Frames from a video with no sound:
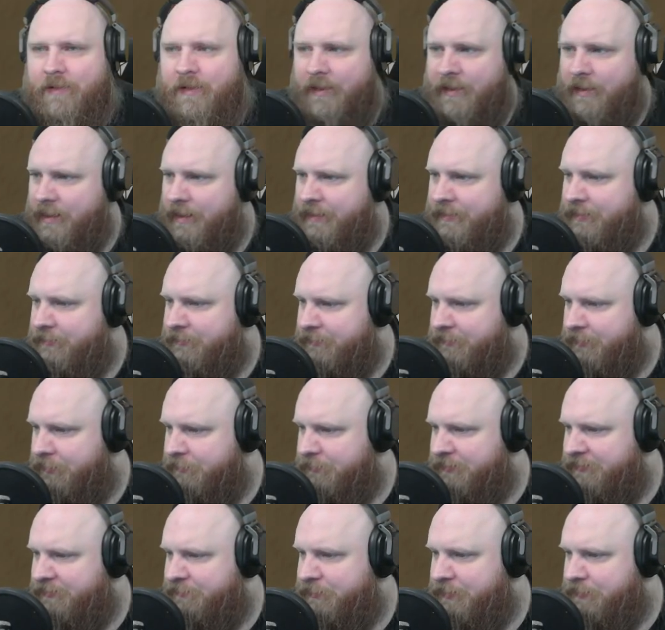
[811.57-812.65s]
And it's going to
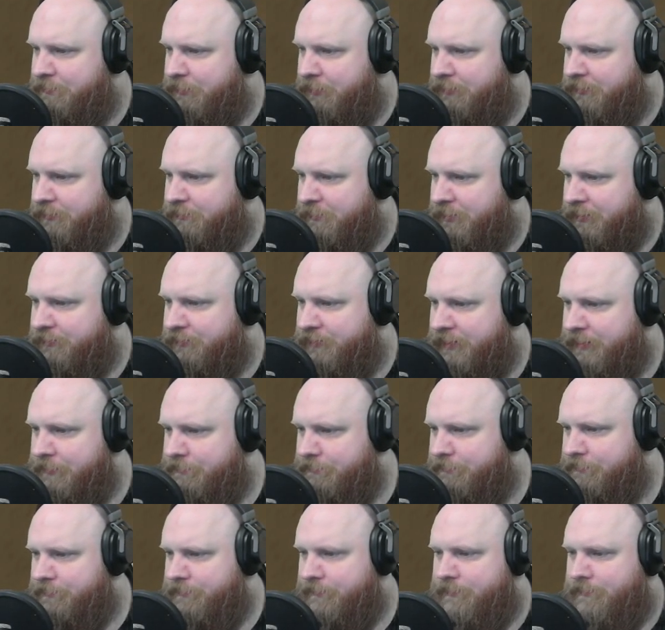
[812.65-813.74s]
be speed modules Mark III.
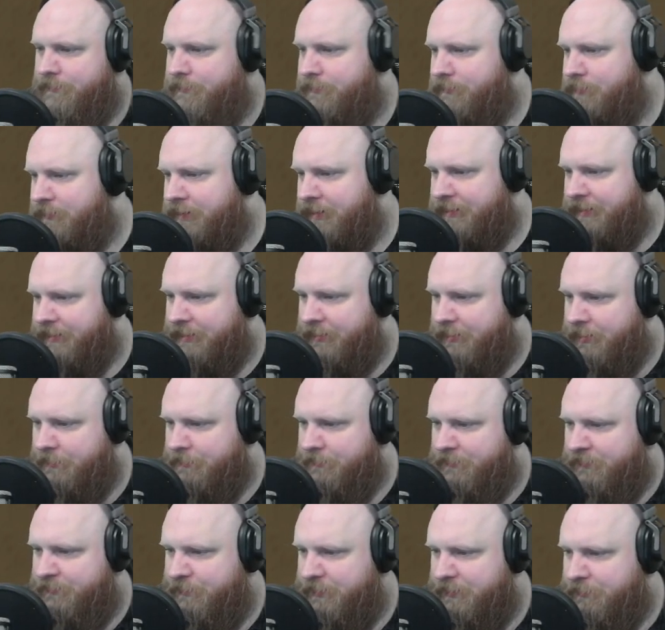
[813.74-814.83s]
There they are,
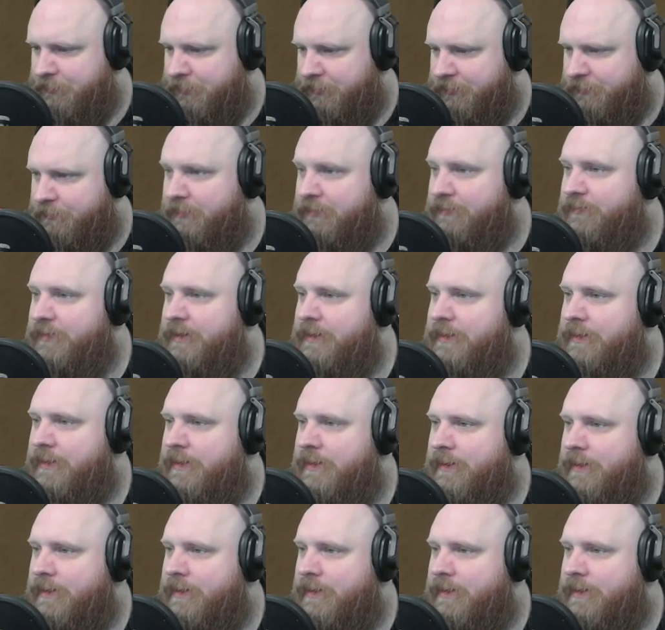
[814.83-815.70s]
speed modules Mark III.